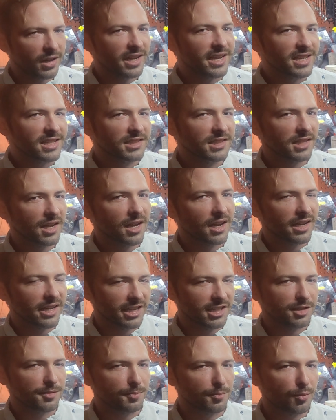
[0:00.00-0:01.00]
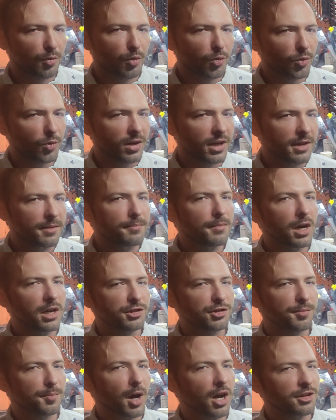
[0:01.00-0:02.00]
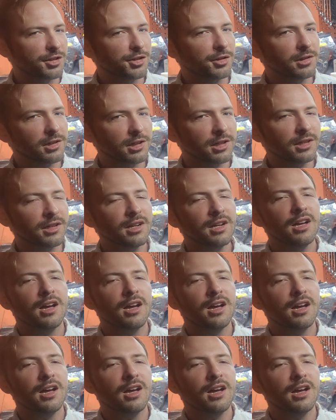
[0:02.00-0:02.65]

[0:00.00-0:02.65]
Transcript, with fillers: is pretty much modular.